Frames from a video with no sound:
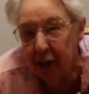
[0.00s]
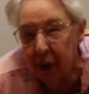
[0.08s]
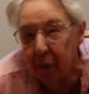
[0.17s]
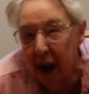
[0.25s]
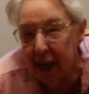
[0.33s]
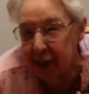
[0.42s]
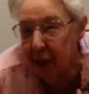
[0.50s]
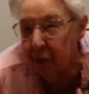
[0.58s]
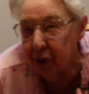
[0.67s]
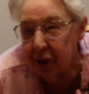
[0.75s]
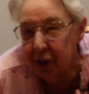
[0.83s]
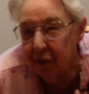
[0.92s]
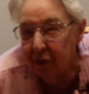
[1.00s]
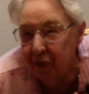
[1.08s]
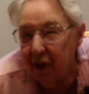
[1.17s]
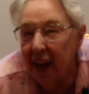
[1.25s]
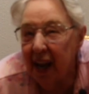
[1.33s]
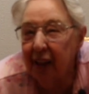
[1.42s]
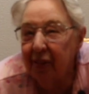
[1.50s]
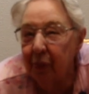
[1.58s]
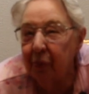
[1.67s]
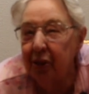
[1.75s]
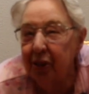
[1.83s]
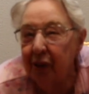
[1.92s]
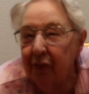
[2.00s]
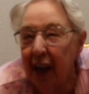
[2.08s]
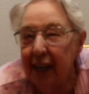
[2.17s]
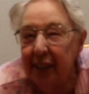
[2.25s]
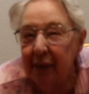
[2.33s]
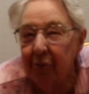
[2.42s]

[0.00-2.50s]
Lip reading: Otherwise they wouldn't have let